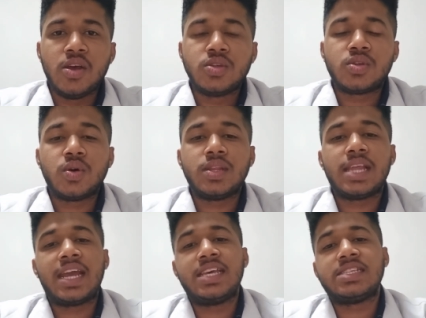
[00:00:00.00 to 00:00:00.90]
So
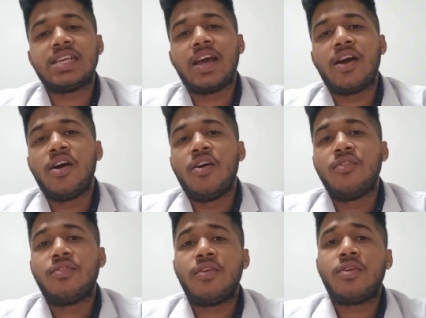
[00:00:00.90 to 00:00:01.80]
there is the
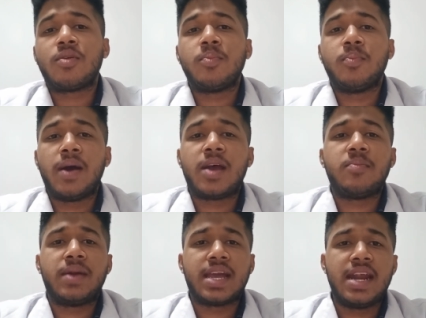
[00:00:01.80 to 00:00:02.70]
four-bar
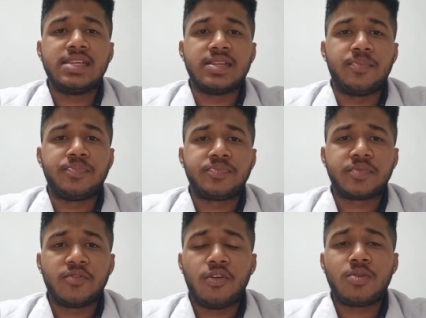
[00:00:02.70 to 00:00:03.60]
mechanism,
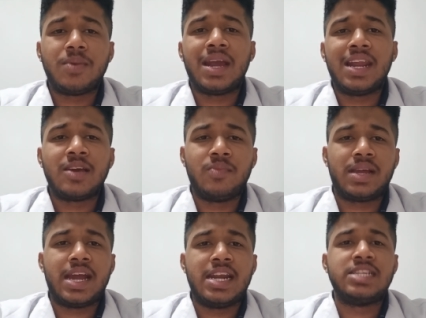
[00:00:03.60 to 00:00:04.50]
four-bar link
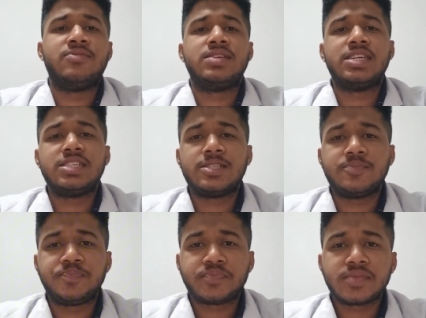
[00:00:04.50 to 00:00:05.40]
mechanism, which
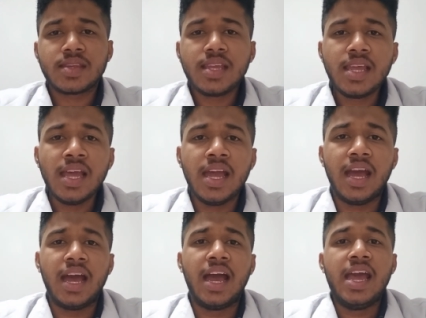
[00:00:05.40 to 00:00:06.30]
is
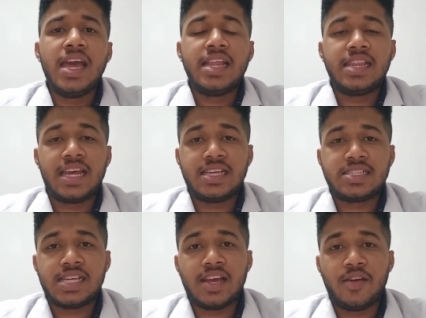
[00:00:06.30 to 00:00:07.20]
there
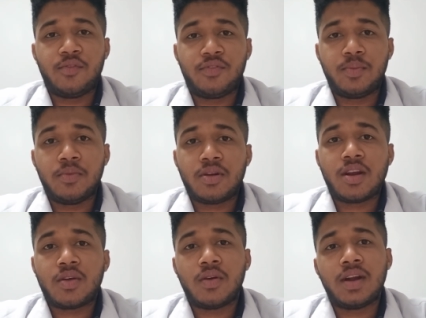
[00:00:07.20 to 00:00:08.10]
is a
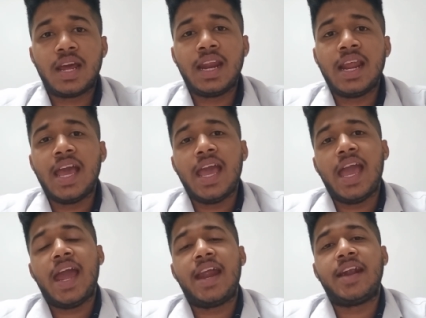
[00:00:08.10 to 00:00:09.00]
femoral condyle
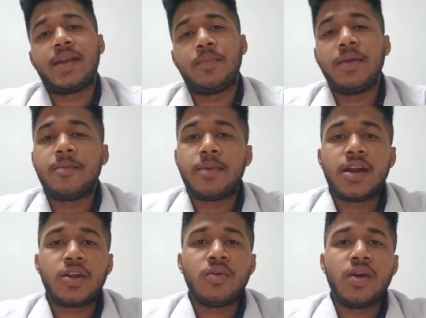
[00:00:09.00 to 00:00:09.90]
and tibial
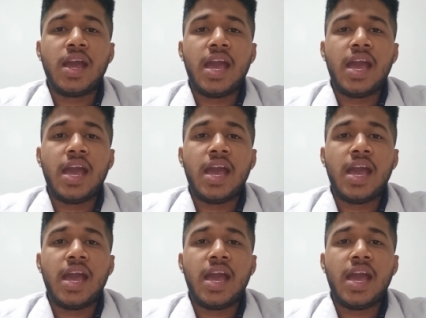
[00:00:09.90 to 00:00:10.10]
plateau